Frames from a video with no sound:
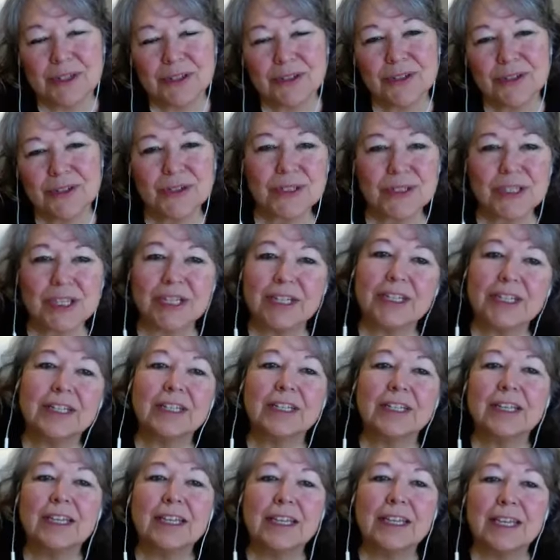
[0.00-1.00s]
to
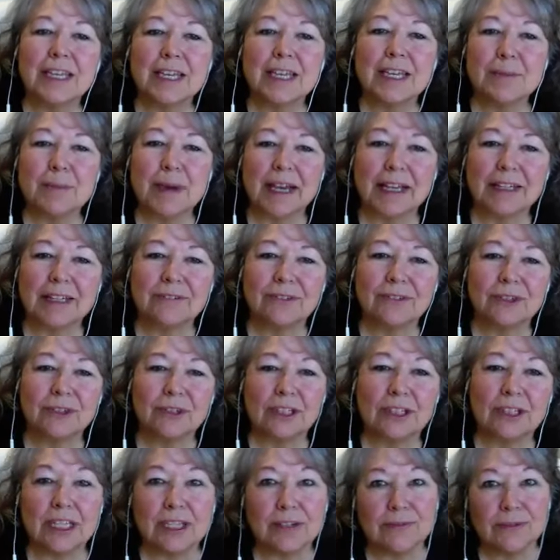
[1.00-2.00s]
the
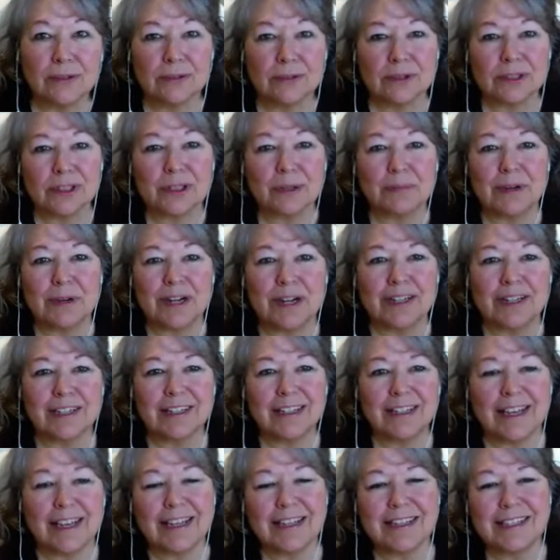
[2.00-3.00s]
Impactful Influencer
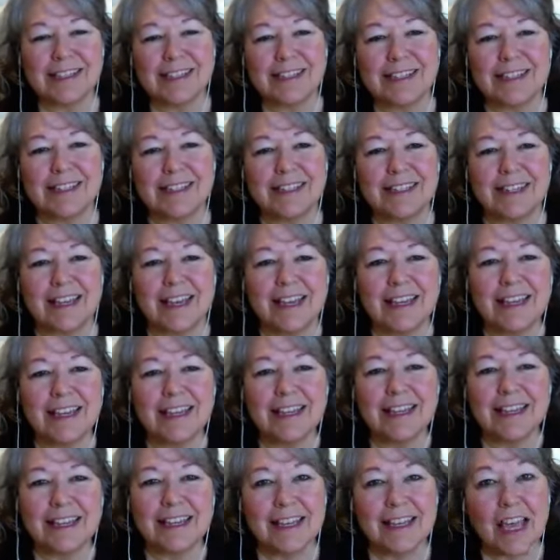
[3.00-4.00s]
Podcast
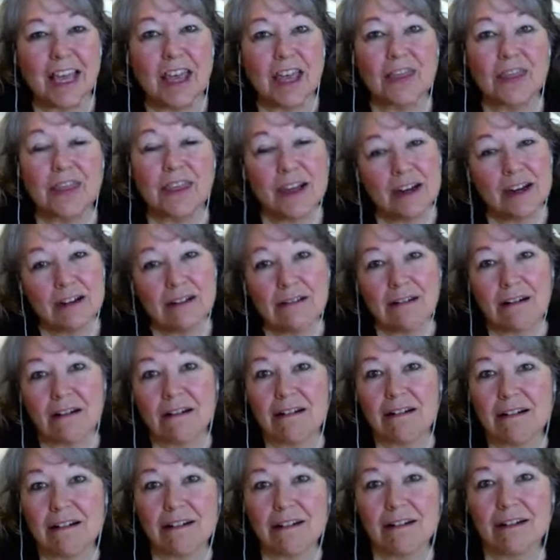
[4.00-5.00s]
today. There
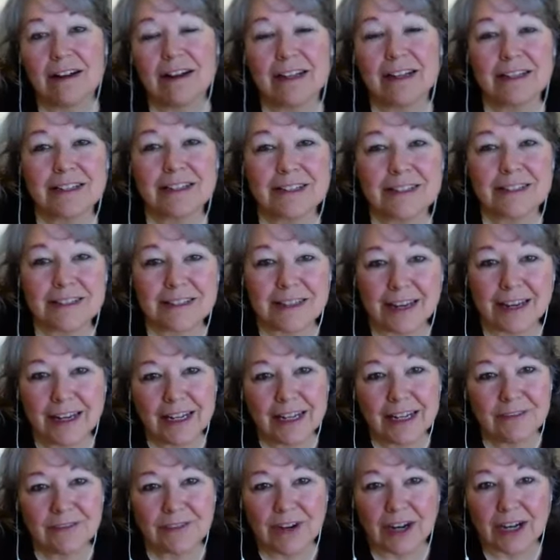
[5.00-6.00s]
are
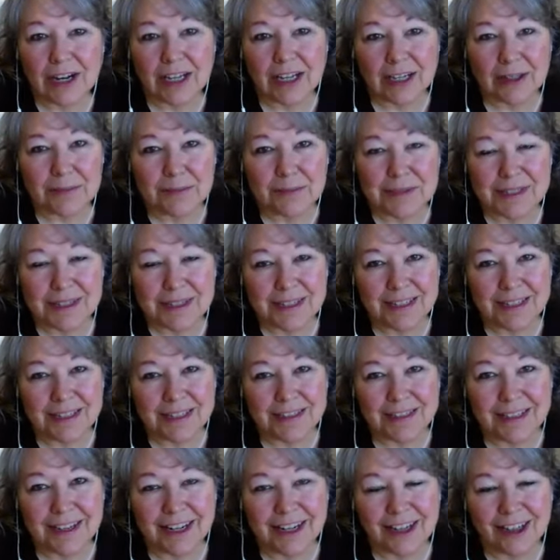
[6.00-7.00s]
exciting vibes
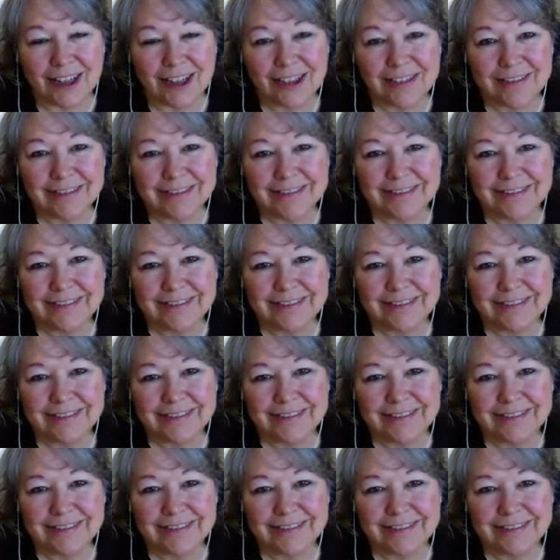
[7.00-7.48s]
in the air.